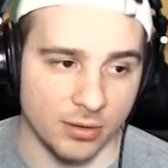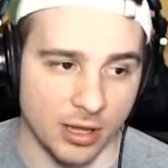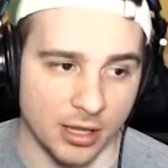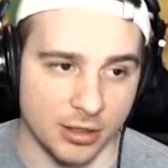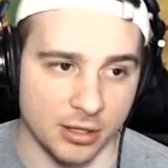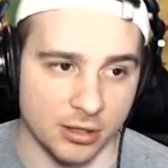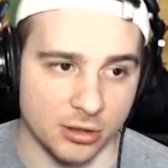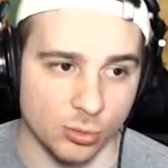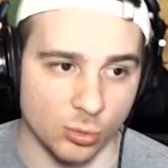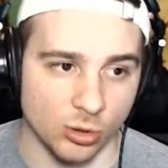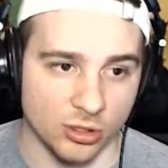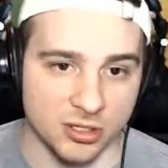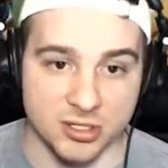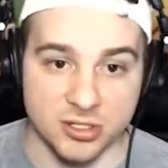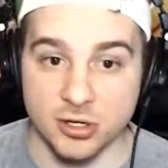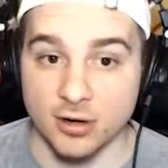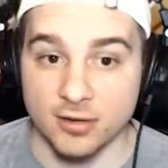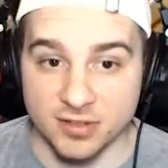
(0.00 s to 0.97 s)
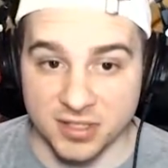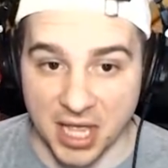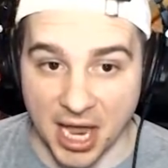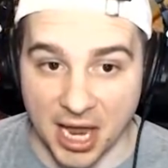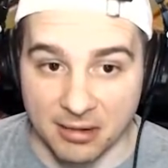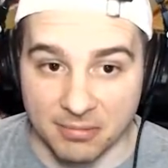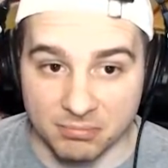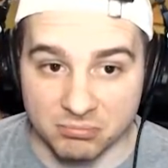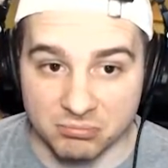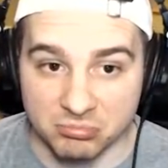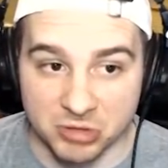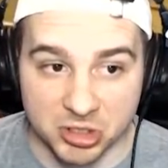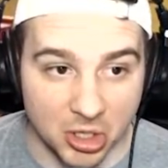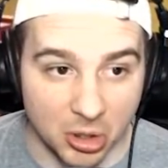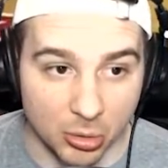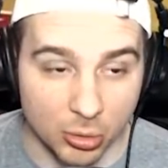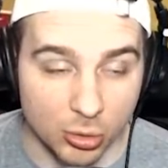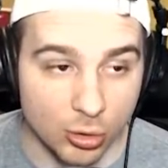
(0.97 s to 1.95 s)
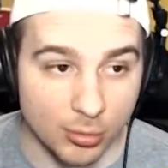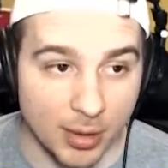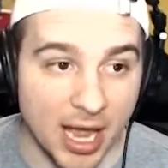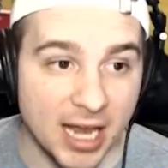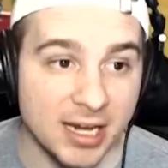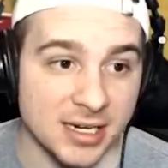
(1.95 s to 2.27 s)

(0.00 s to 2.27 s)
think the world deserves that. So who am I to